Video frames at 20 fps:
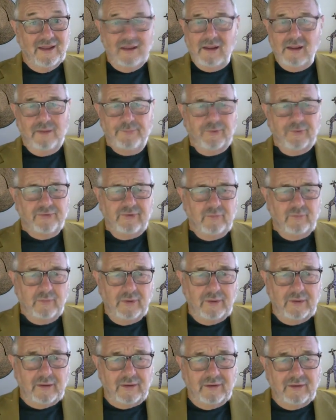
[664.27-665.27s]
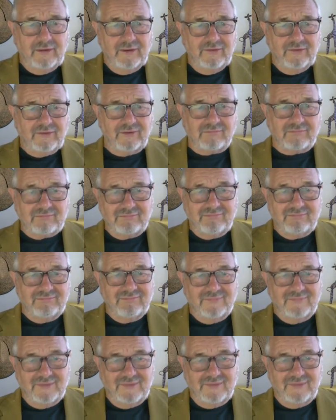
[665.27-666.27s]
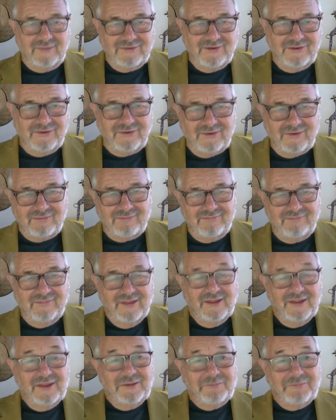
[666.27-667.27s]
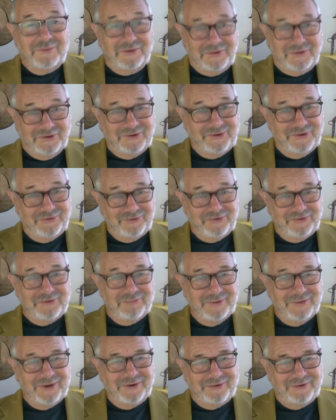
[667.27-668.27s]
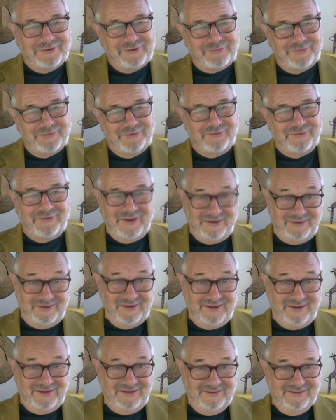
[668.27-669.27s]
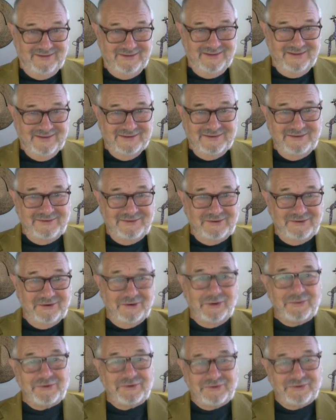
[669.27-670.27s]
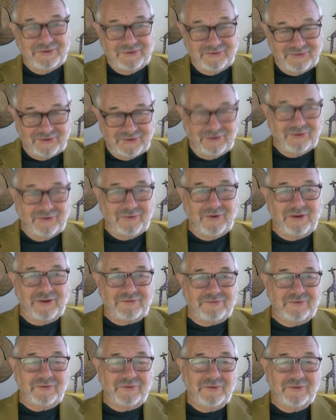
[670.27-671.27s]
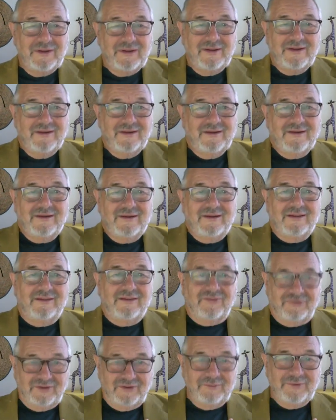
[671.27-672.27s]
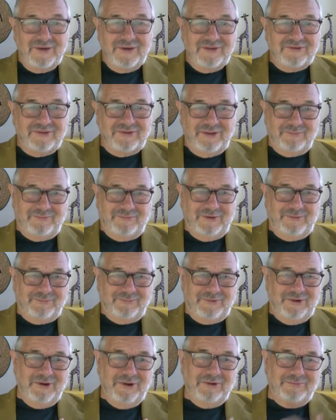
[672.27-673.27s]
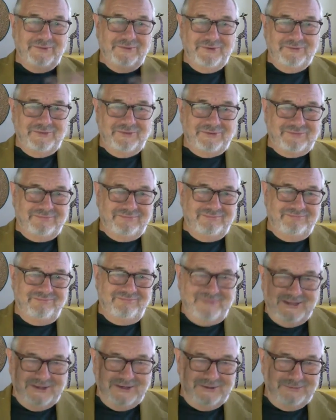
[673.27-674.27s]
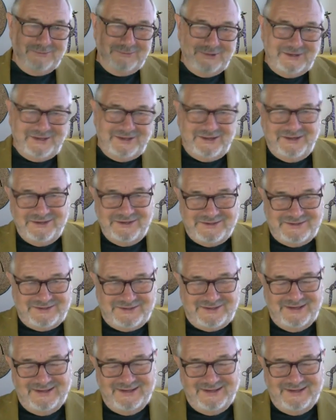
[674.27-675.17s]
And Paul said, why? She said, because you made a difference that day. She said, I was just so grateful that somebody stepped up to help me with getting my kids